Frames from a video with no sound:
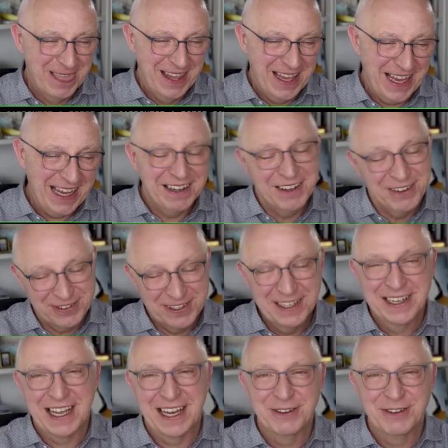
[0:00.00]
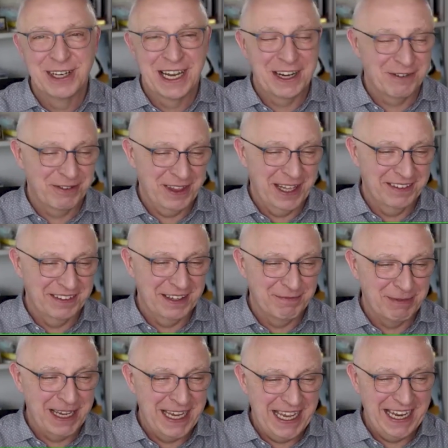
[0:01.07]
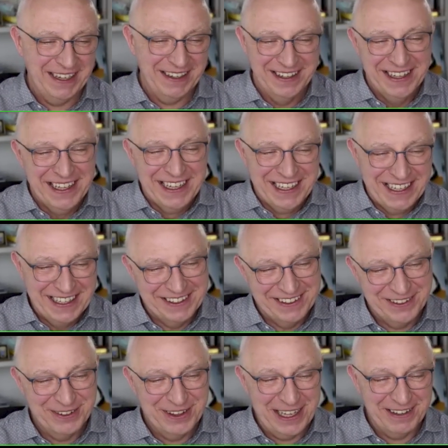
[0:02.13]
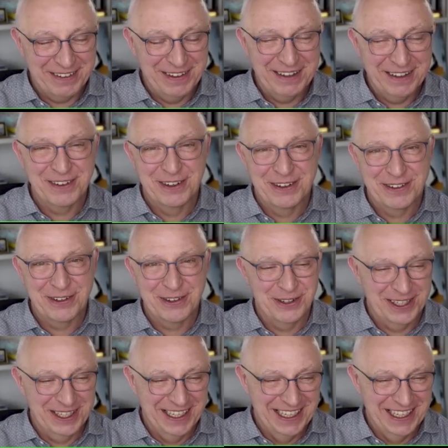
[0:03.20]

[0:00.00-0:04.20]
And you still can do a lot of things by hand. So that's also good.